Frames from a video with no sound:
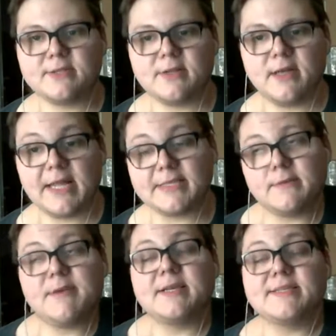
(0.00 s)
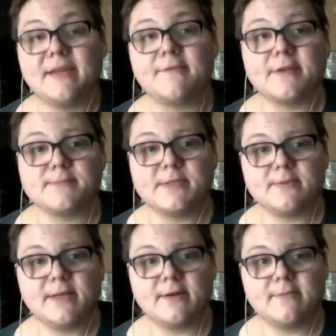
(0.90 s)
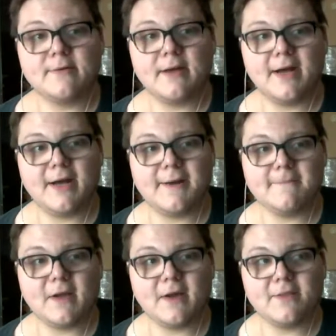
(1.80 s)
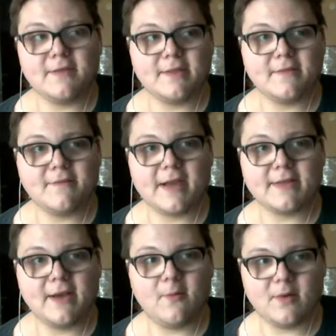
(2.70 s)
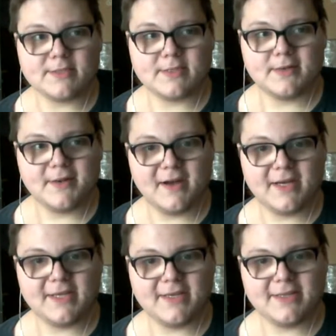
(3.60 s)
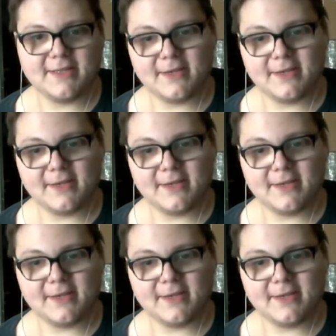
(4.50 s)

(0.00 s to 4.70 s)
That's the biggest difference between them, other than the fact that one's a nugget and the